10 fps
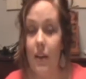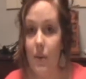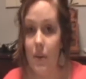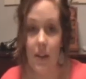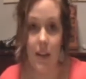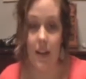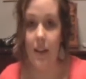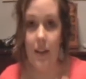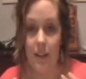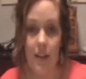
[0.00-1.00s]
you were looking at
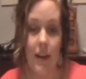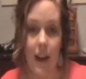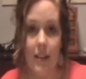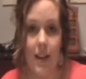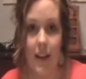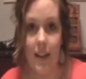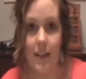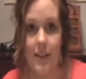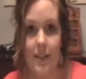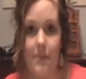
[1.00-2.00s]
like a deer in
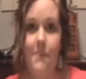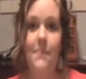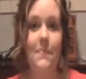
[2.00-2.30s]
headlights.